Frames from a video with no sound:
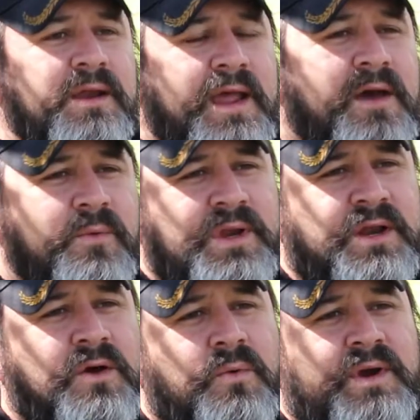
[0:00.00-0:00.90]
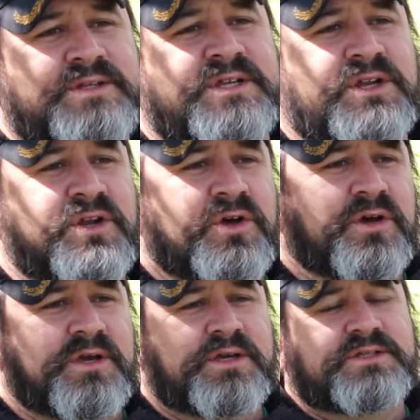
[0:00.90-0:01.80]
now we know where to
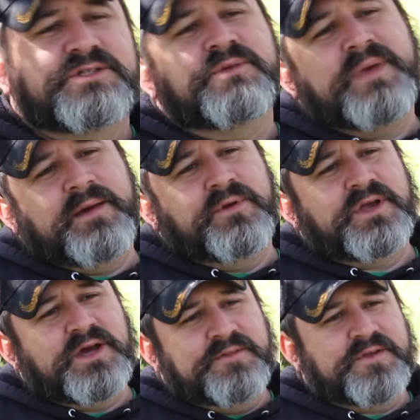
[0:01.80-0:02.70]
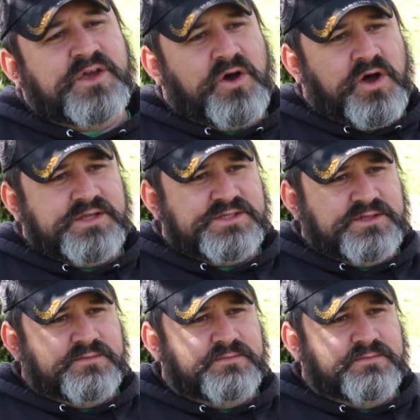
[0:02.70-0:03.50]
look to be able to cut the cost.